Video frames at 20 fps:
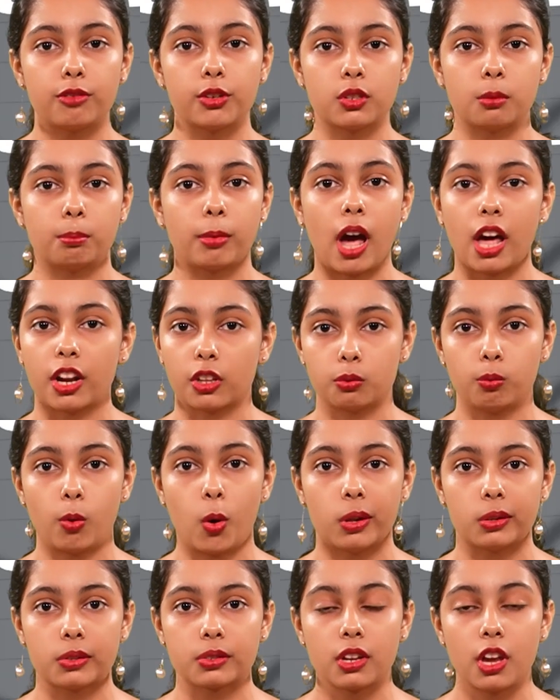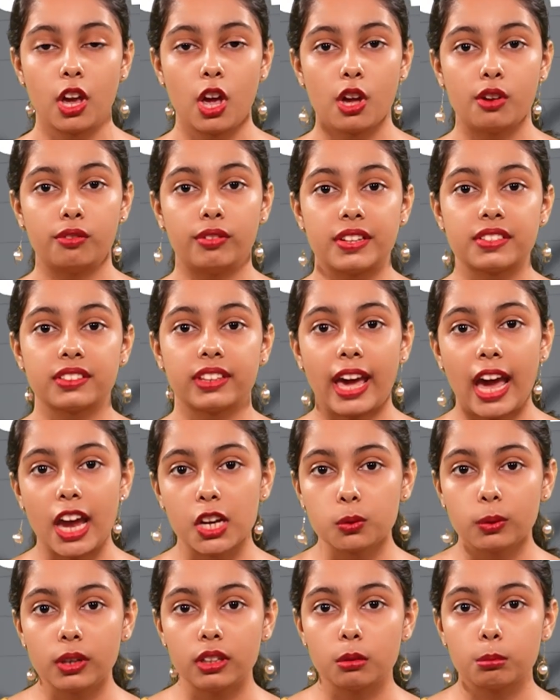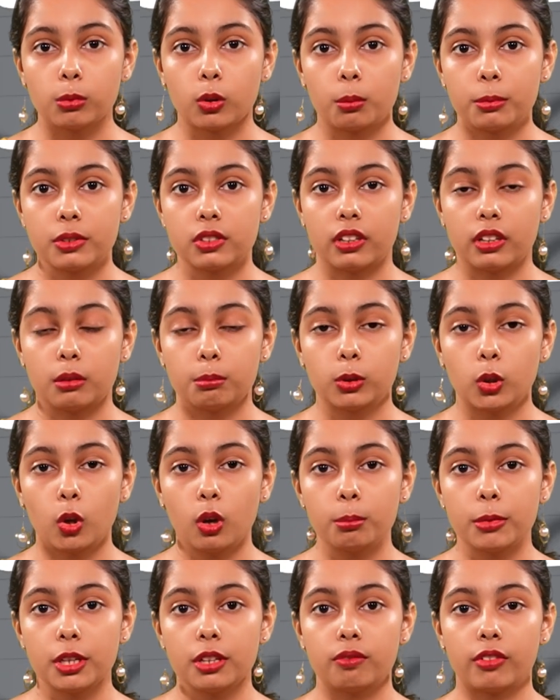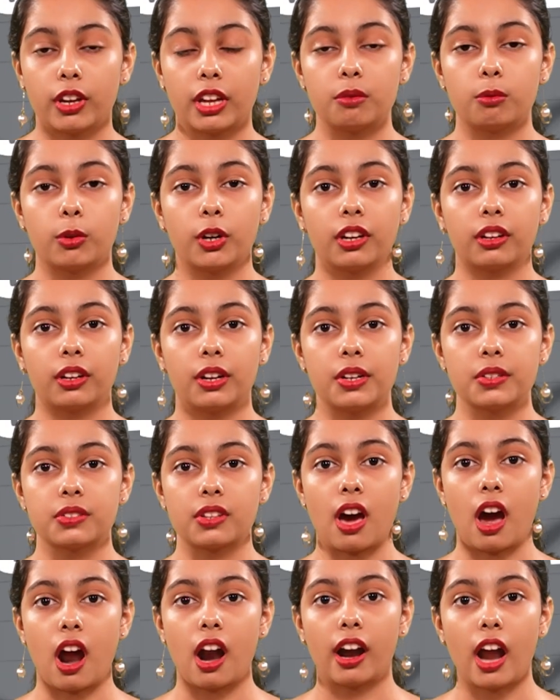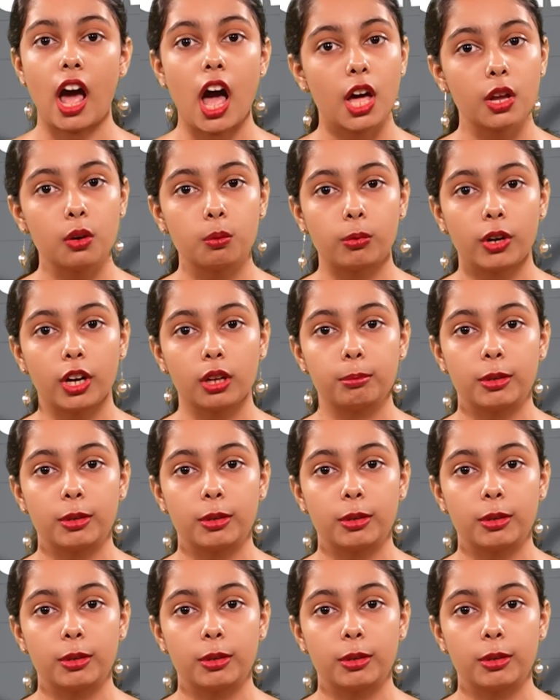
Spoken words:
for some products falls, whereas casual unemployment is unemployment when workers are out of work